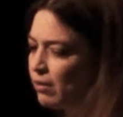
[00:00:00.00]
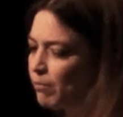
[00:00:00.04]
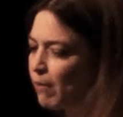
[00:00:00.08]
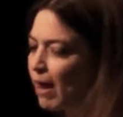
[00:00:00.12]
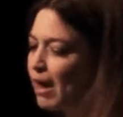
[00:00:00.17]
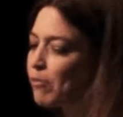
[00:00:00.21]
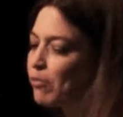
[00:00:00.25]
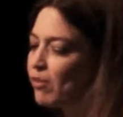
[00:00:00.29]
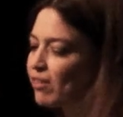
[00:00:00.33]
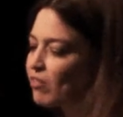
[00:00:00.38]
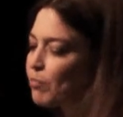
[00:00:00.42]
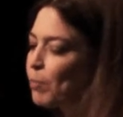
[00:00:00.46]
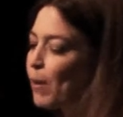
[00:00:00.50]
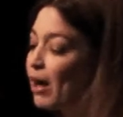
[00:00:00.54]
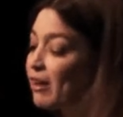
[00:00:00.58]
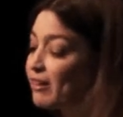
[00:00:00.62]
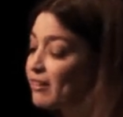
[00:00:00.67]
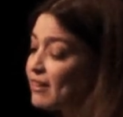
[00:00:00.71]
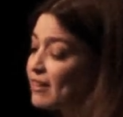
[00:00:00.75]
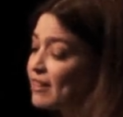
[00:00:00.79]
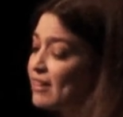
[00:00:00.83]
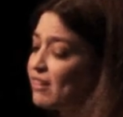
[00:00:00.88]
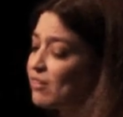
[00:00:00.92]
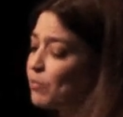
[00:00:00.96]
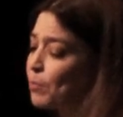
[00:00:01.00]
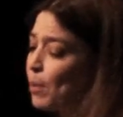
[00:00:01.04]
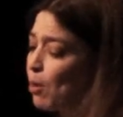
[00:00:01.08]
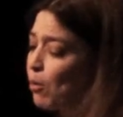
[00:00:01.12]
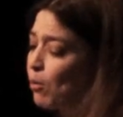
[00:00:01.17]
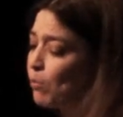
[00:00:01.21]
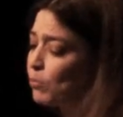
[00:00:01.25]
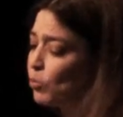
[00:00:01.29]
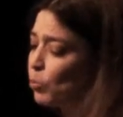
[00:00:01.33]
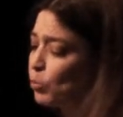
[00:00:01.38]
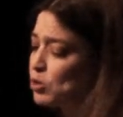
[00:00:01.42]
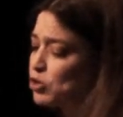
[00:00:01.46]
might respond to these
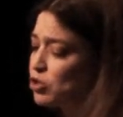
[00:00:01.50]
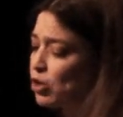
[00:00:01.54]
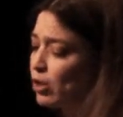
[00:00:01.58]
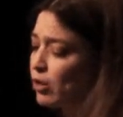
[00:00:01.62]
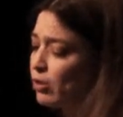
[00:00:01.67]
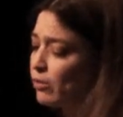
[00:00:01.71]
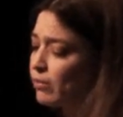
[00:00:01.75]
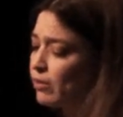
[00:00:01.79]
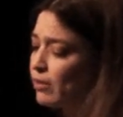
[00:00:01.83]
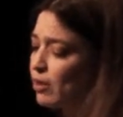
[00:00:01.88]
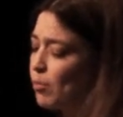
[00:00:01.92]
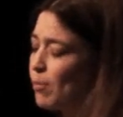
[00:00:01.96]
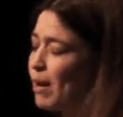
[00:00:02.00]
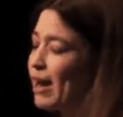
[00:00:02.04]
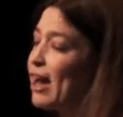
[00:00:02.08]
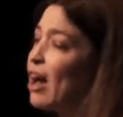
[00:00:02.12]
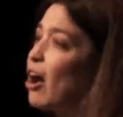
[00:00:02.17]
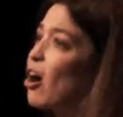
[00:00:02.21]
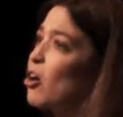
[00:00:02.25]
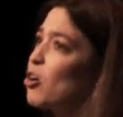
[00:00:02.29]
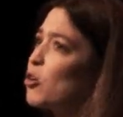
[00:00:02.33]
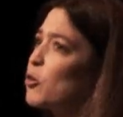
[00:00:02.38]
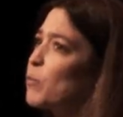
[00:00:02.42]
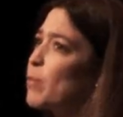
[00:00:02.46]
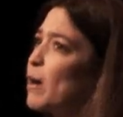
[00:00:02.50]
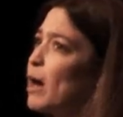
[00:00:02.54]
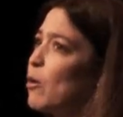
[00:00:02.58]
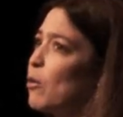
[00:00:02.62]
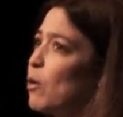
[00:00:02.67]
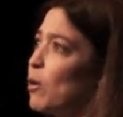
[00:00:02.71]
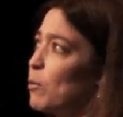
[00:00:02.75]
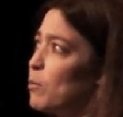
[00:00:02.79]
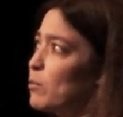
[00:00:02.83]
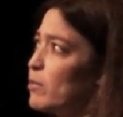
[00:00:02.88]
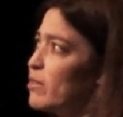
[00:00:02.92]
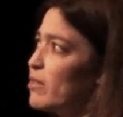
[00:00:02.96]
poems, which are, they're my heart
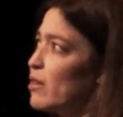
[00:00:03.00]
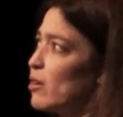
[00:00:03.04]
poems.